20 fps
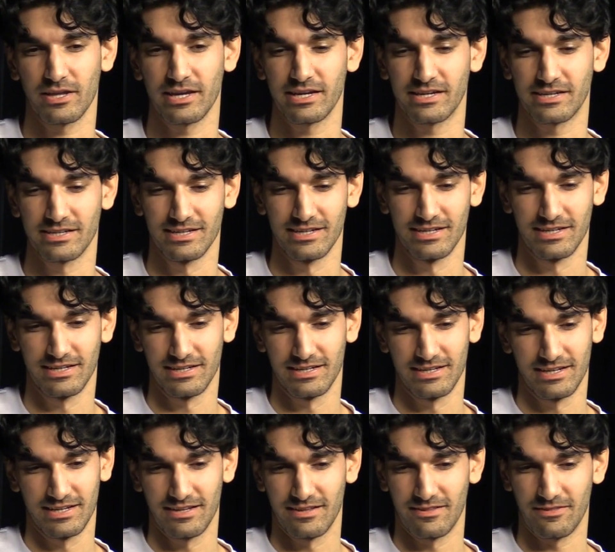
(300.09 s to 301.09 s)
like
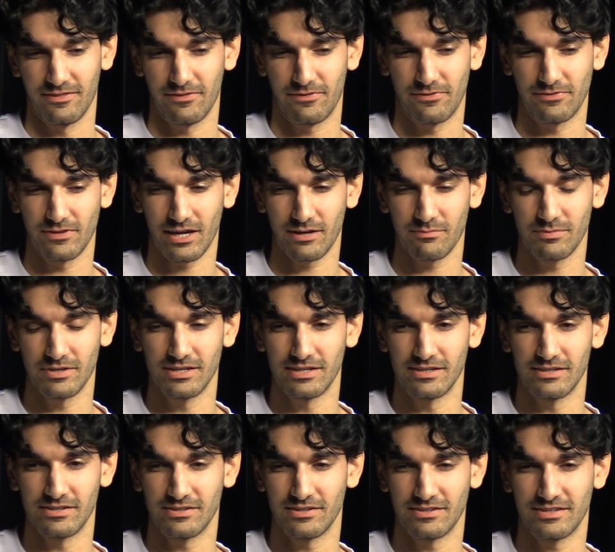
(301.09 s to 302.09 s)
i
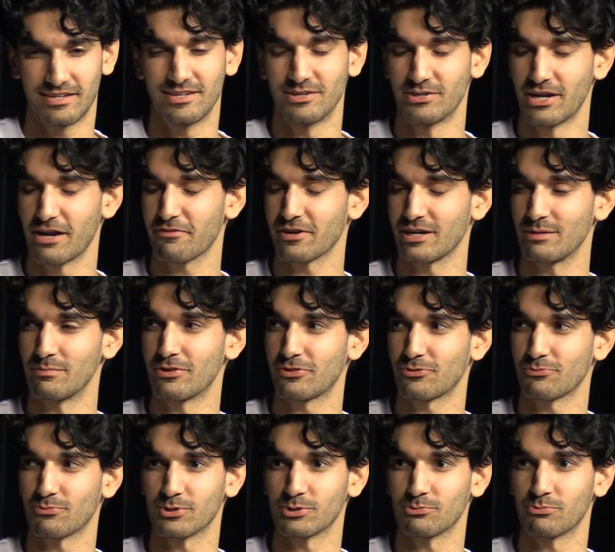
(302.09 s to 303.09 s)
mean you're never gonna be
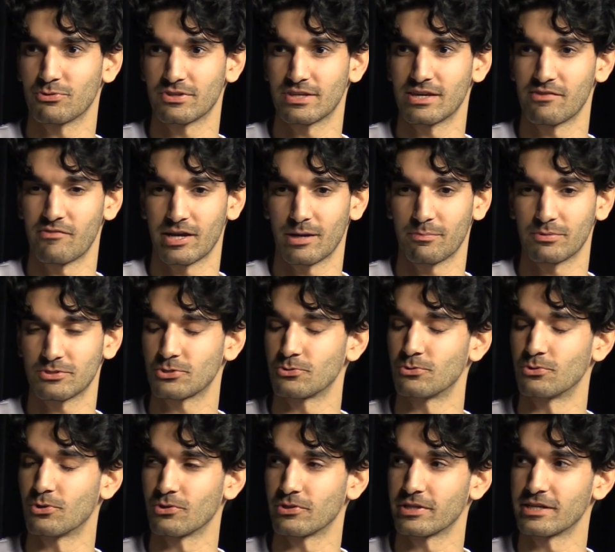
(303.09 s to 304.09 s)
thrilled with giving up a
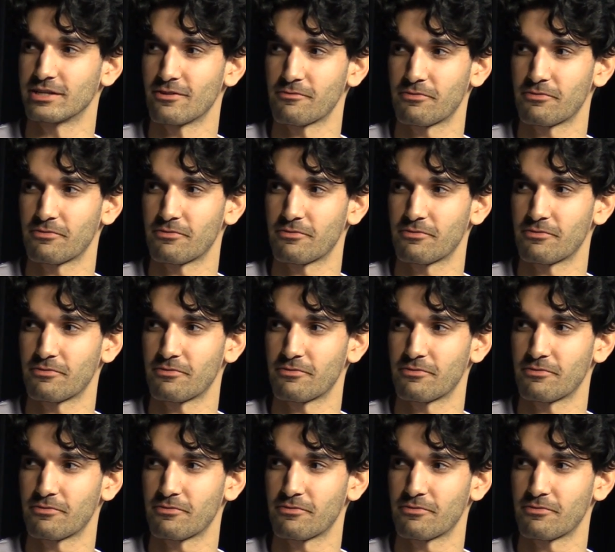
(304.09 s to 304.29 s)
two goal lead